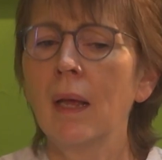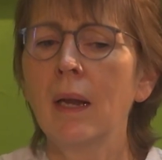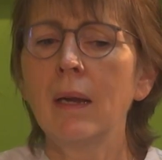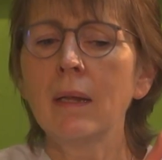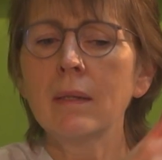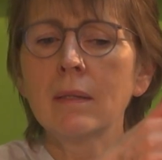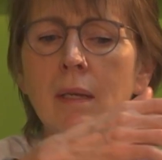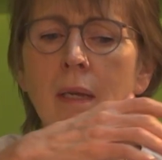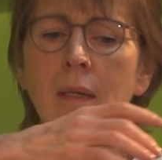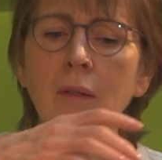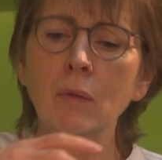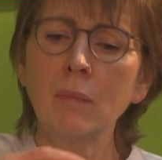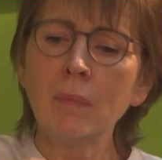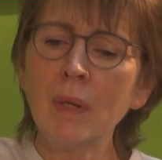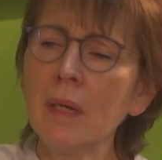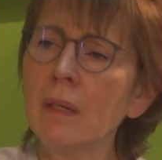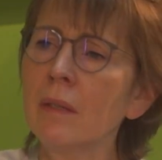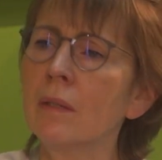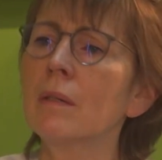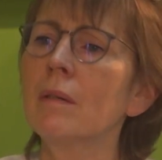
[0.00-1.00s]
Let's say the
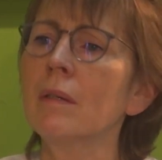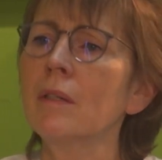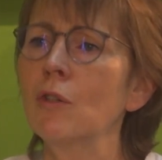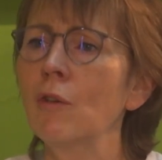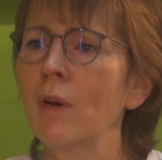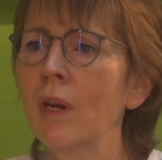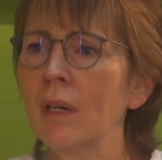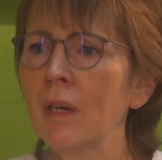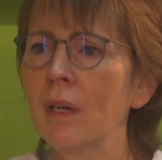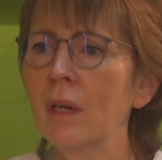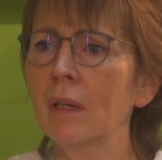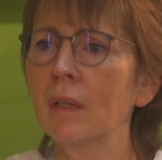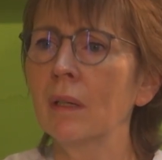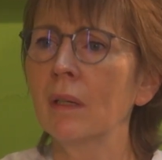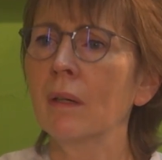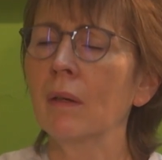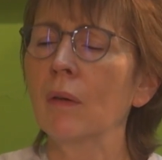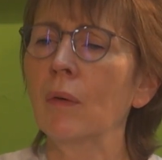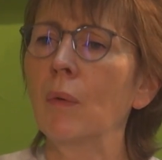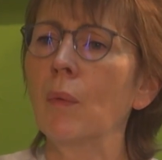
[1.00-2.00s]
military training
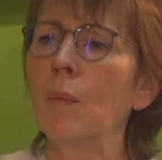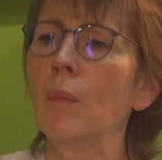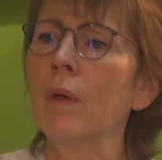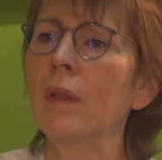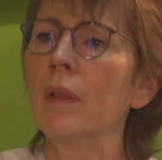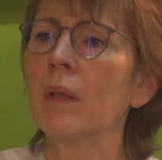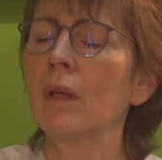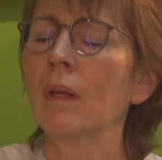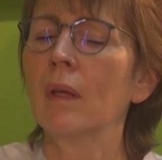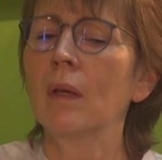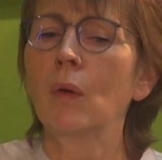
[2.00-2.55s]
with